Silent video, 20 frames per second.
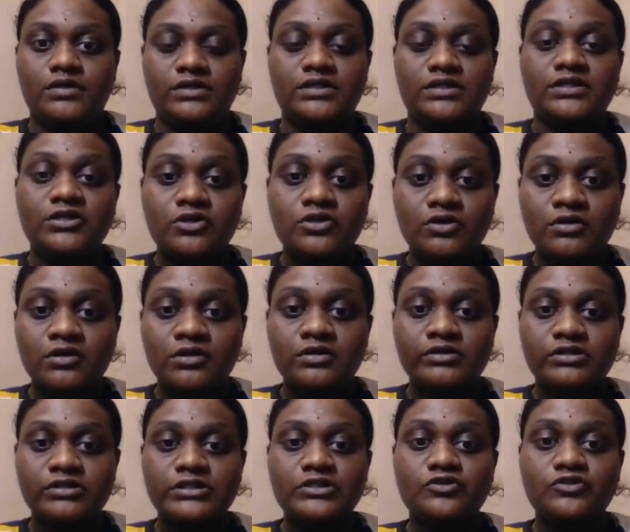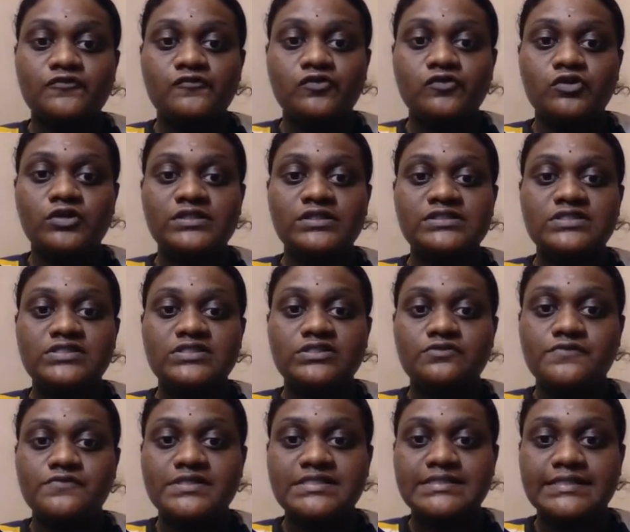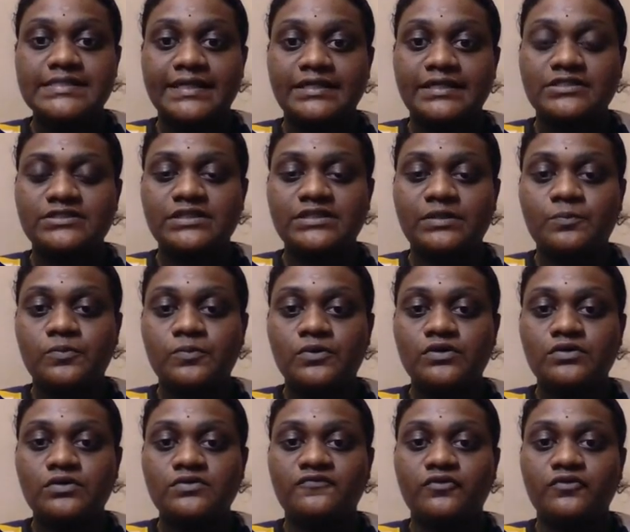the core Dovecode service and support